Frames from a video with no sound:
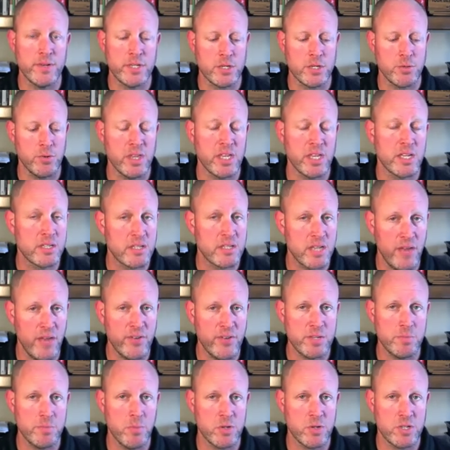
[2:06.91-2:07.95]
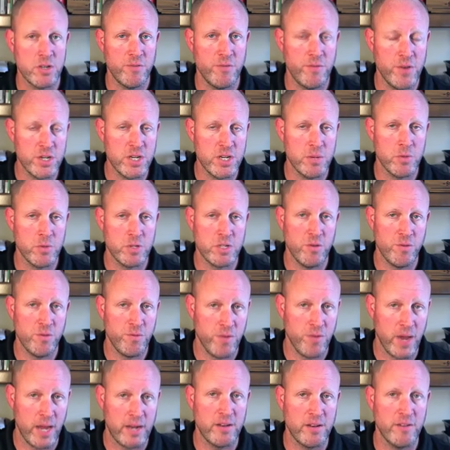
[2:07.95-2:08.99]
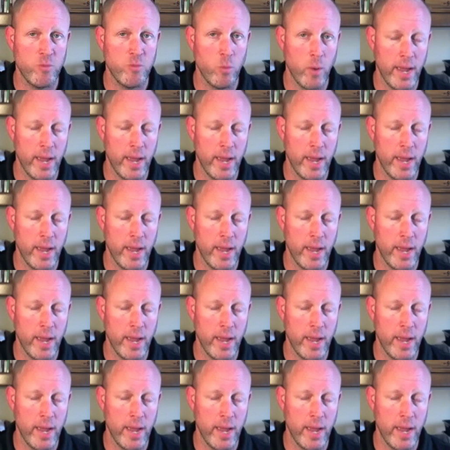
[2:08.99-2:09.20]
is this really the safest, most efficient, most effective